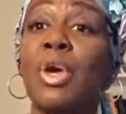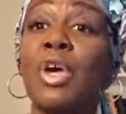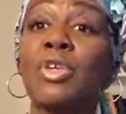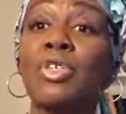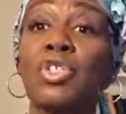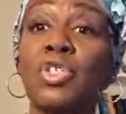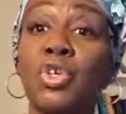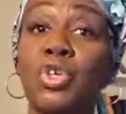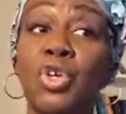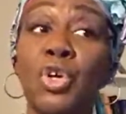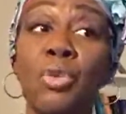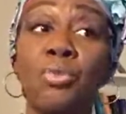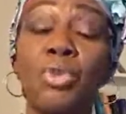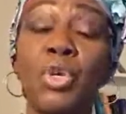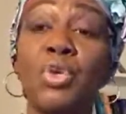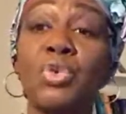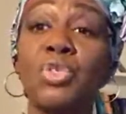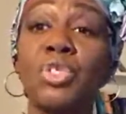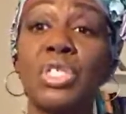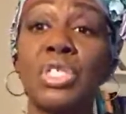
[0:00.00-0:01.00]
so your
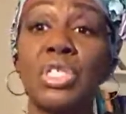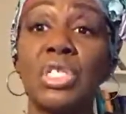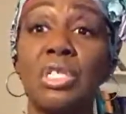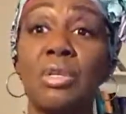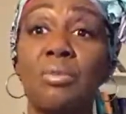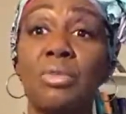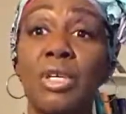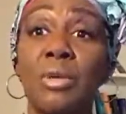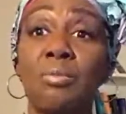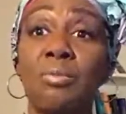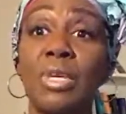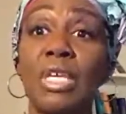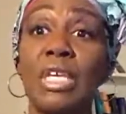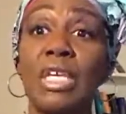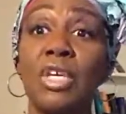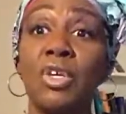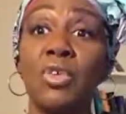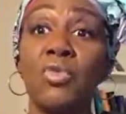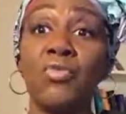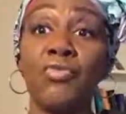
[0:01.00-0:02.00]
immune system can be
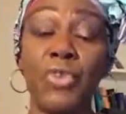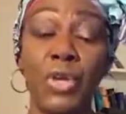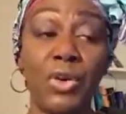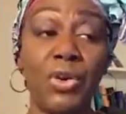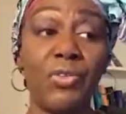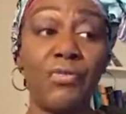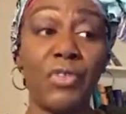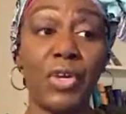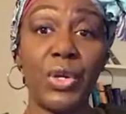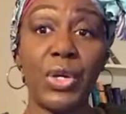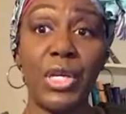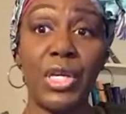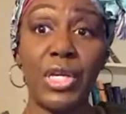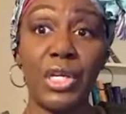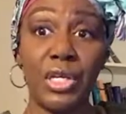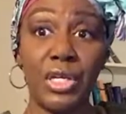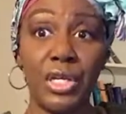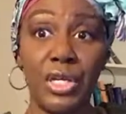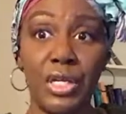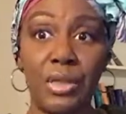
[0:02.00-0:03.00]
very, very
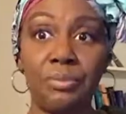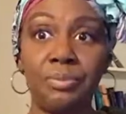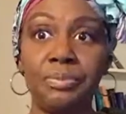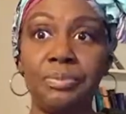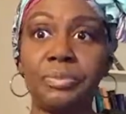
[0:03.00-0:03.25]
good.